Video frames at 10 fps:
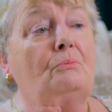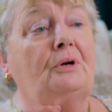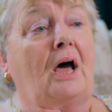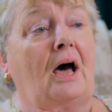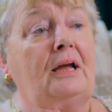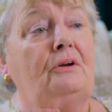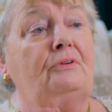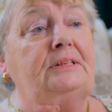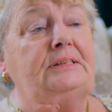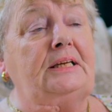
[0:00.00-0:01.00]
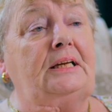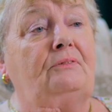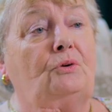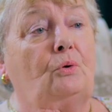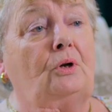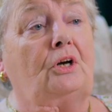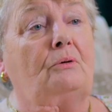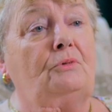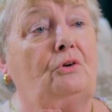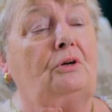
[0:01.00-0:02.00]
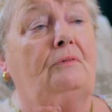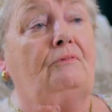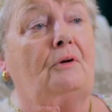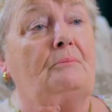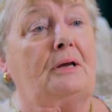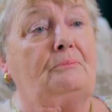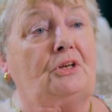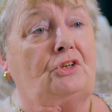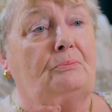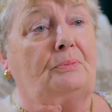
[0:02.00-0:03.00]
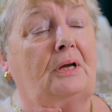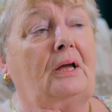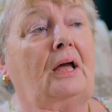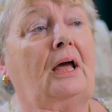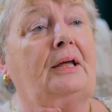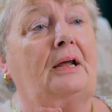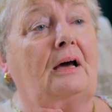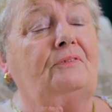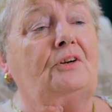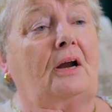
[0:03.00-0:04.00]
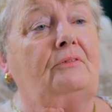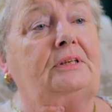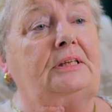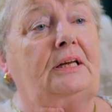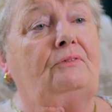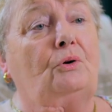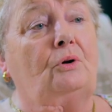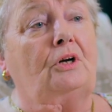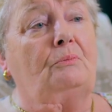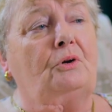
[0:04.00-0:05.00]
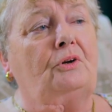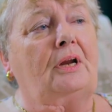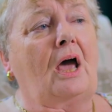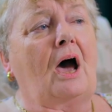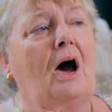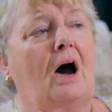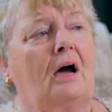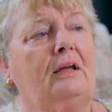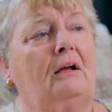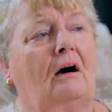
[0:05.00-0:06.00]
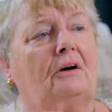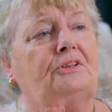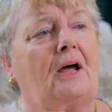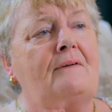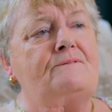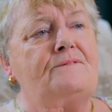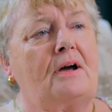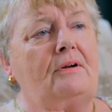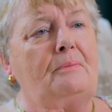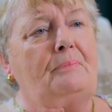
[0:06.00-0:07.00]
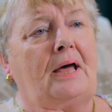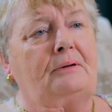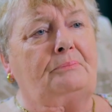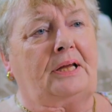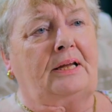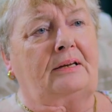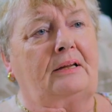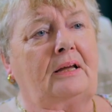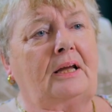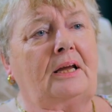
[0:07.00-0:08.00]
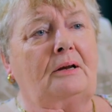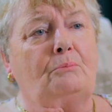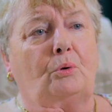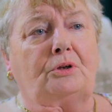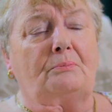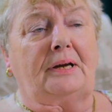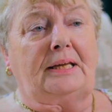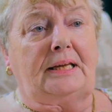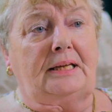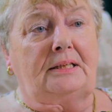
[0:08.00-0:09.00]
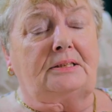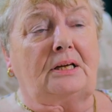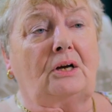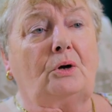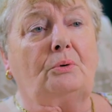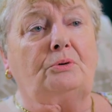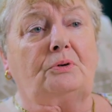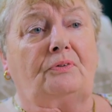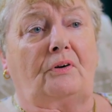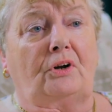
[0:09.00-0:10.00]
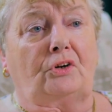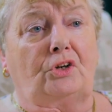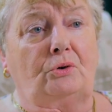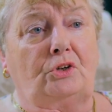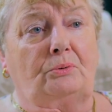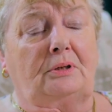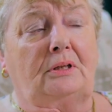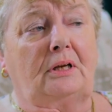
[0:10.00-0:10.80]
But I received Holy Communion from my bishop. And after I received Holy Communion, I got a very bad pain in both of my heels, which was very unusual.